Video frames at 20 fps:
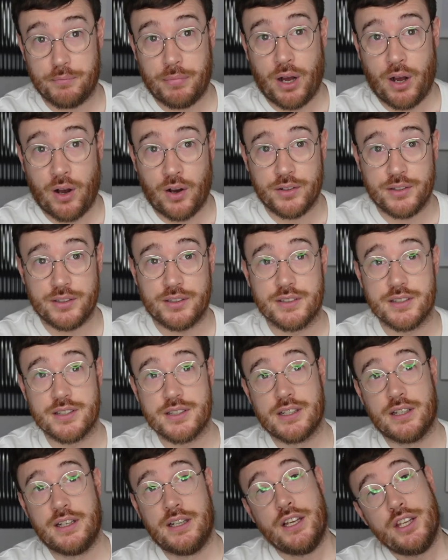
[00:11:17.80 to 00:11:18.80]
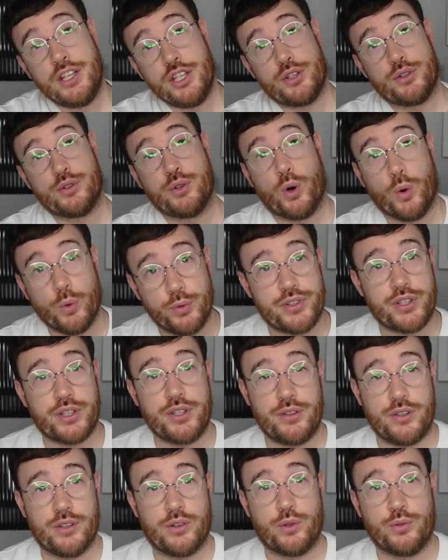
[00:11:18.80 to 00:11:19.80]
and partners, you can
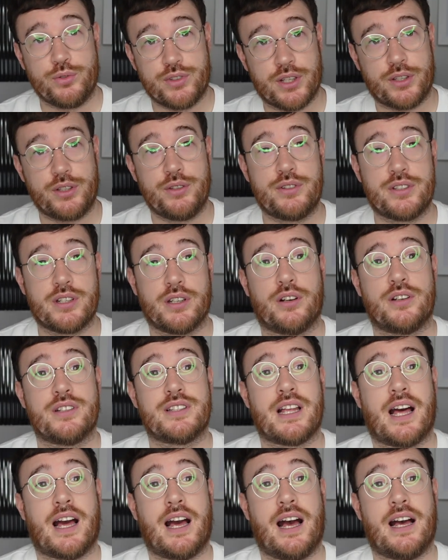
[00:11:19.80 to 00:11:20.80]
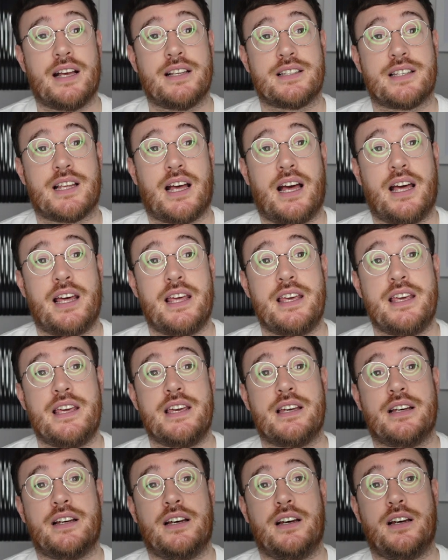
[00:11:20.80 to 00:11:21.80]
also utilize that as a
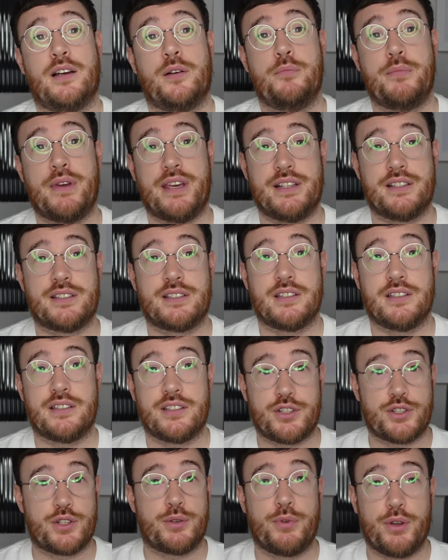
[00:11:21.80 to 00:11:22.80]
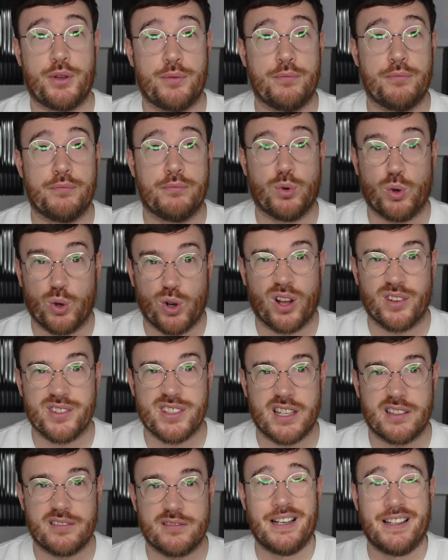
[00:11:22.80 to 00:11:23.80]
means to distribute more
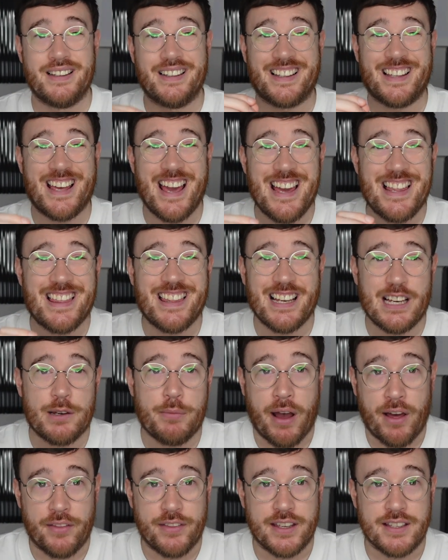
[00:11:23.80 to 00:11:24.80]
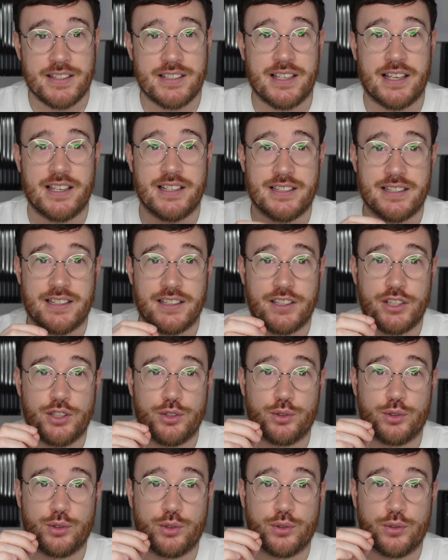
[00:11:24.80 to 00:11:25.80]
content. The key thing about this is that
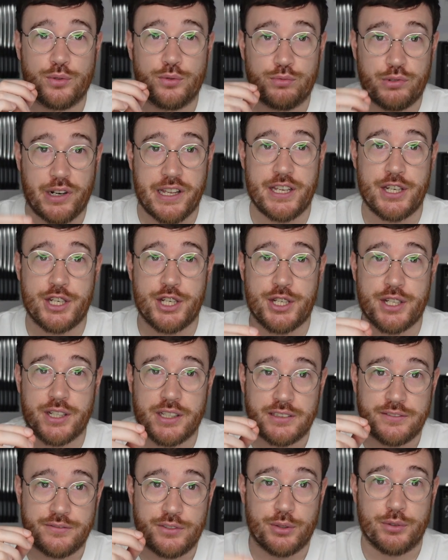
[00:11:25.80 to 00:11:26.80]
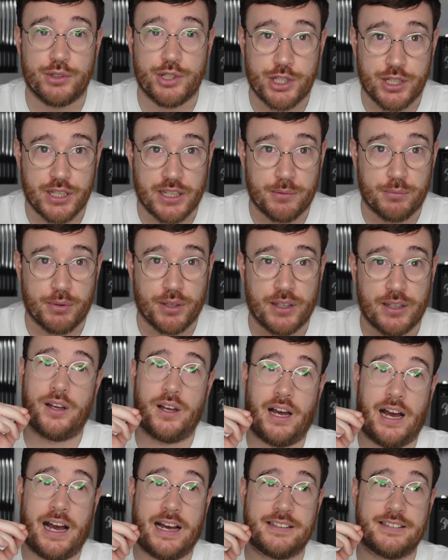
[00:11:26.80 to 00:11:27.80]
your reach and viewership
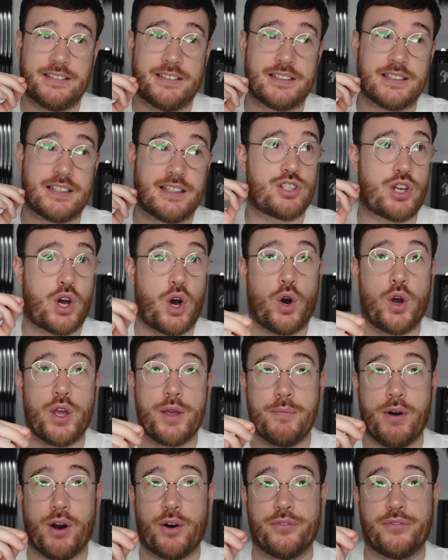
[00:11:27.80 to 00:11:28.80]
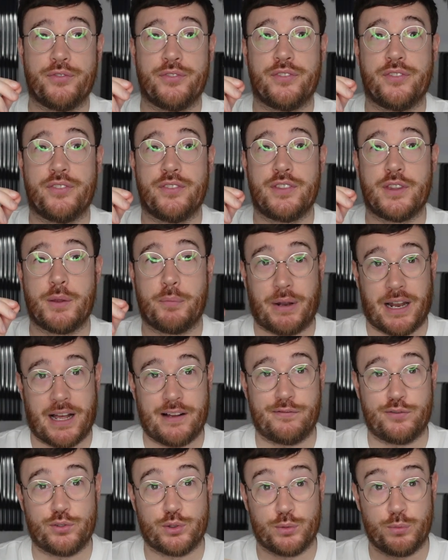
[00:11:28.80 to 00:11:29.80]
and time on the
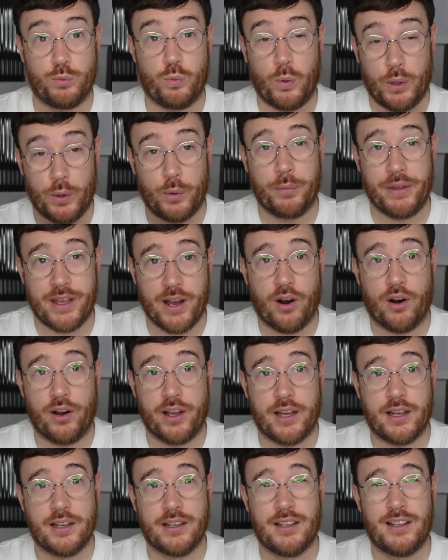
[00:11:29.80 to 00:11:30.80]
platform will be higher.